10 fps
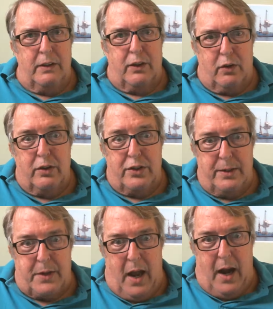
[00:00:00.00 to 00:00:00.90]
cruise
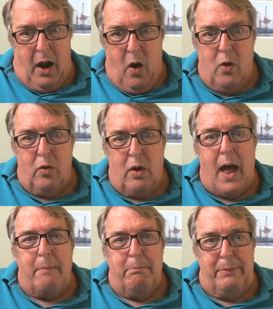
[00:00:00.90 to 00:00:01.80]
ships got a whole
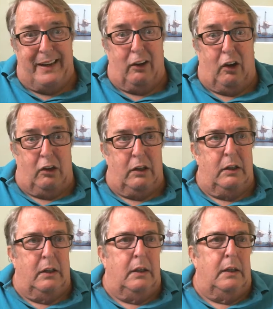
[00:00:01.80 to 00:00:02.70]
lot bigger.
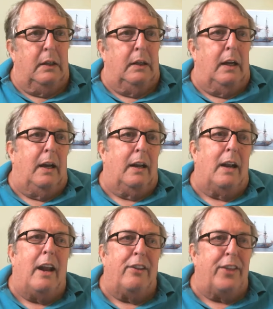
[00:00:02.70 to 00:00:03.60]
A
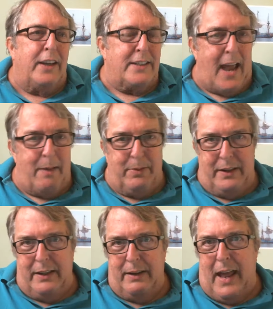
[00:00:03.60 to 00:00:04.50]
lot of things
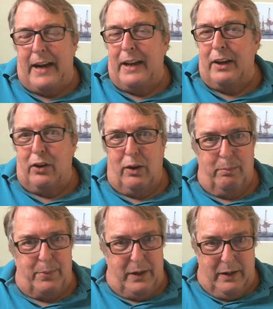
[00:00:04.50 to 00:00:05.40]
happened in that
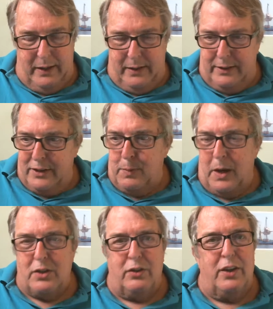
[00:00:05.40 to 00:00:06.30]
interim period. The
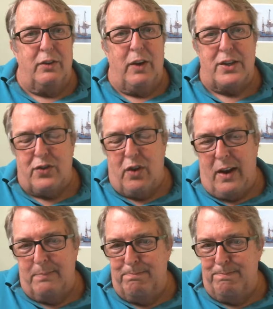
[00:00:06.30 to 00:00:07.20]
specialty
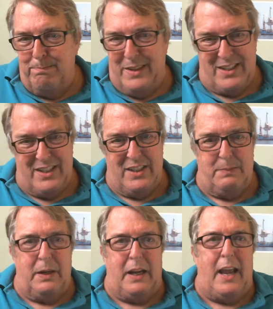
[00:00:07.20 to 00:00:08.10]
restaurant business
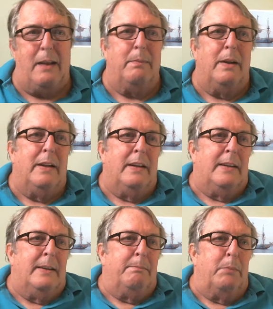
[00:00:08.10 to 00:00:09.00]
became
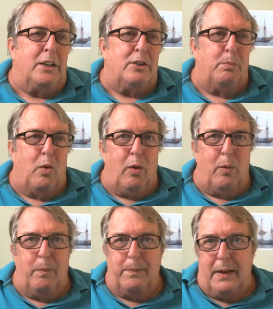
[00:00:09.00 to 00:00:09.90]
much
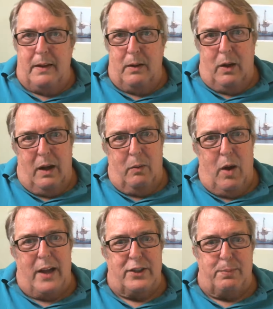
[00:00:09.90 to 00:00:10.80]
more
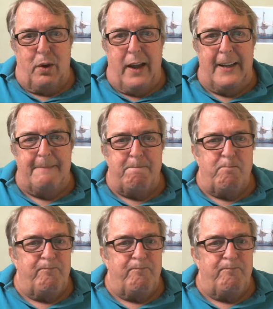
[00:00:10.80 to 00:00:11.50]
widespread.